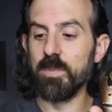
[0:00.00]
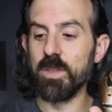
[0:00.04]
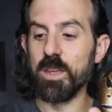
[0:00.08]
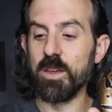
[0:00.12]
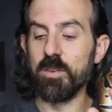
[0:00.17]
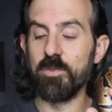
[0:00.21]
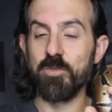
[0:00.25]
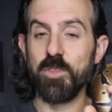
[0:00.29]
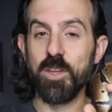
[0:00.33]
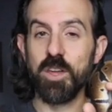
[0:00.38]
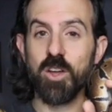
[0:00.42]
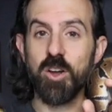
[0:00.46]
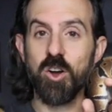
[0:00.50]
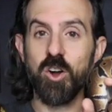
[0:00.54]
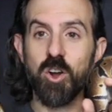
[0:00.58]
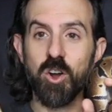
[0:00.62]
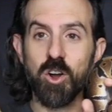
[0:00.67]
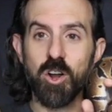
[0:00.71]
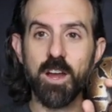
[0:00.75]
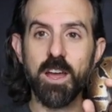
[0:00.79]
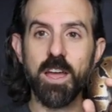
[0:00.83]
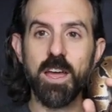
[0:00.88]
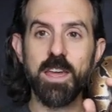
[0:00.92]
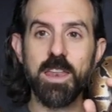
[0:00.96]
If they
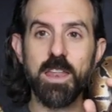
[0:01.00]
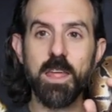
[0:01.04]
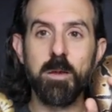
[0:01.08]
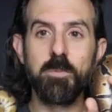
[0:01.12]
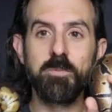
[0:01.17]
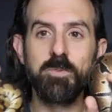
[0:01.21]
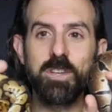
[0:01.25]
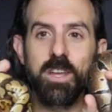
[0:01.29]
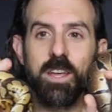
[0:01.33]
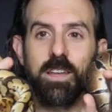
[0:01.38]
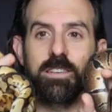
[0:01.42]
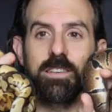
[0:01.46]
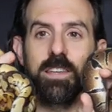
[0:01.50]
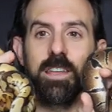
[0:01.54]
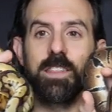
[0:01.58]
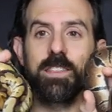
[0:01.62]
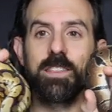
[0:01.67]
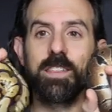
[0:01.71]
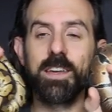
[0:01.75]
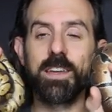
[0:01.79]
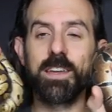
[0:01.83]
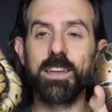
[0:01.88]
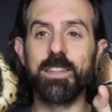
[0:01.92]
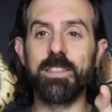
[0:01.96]
are het MJ
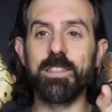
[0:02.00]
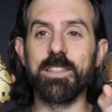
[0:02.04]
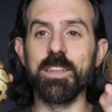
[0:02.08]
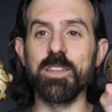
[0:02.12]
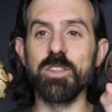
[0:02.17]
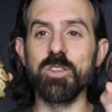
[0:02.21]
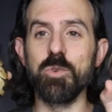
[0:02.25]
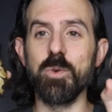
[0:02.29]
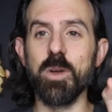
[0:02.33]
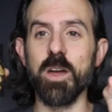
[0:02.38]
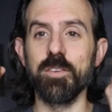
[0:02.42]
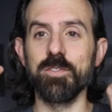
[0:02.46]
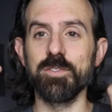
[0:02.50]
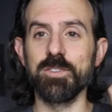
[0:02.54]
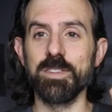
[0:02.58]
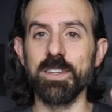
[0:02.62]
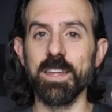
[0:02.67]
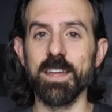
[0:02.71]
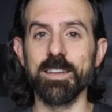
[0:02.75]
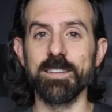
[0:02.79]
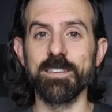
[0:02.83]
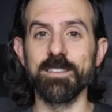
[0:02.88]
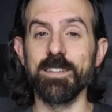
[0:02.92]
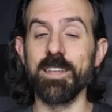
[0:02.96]
Xanthic, then you have
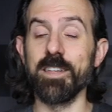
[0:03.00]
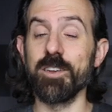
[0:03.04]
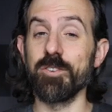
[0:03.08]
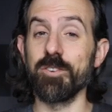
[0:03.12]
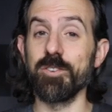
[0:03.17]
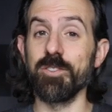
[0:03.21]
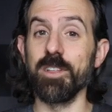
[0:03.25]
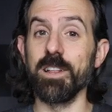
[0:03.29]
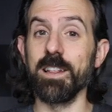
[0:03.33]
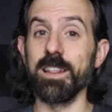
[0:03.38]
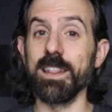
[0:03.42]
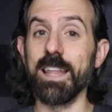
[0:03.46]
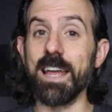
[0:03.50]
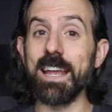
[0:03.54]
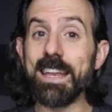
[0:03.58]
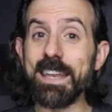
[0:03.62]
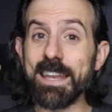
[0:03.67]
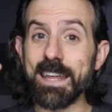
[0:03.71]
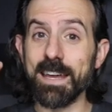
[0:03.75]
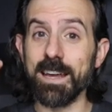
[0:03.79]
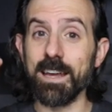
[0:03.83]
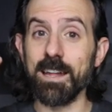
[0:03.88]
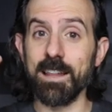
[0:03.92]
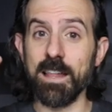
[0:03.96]
snakes that are in the
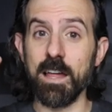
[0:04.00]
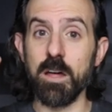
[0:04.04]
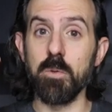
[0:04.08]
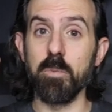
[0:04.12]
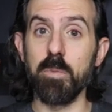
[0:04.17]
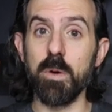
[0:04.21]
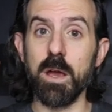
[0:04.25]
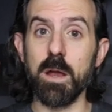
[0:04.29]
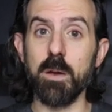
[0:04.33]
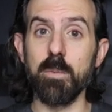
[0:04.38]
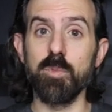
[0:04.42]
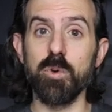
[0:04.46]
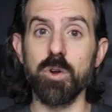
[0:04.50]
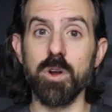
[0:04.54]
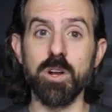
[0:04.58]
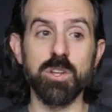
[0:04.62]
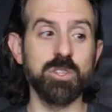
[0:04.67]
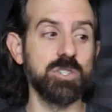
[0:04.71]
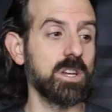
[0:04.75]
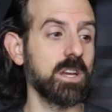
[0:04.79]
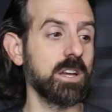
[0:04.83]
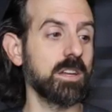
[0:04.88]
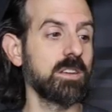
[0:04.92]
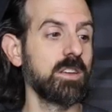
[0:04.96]
Lightning Clown Pied
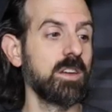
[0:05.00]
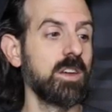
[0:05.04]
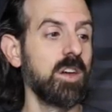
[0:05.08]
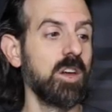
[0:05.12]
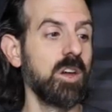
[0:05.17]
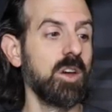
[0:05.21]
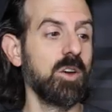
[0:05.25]
project,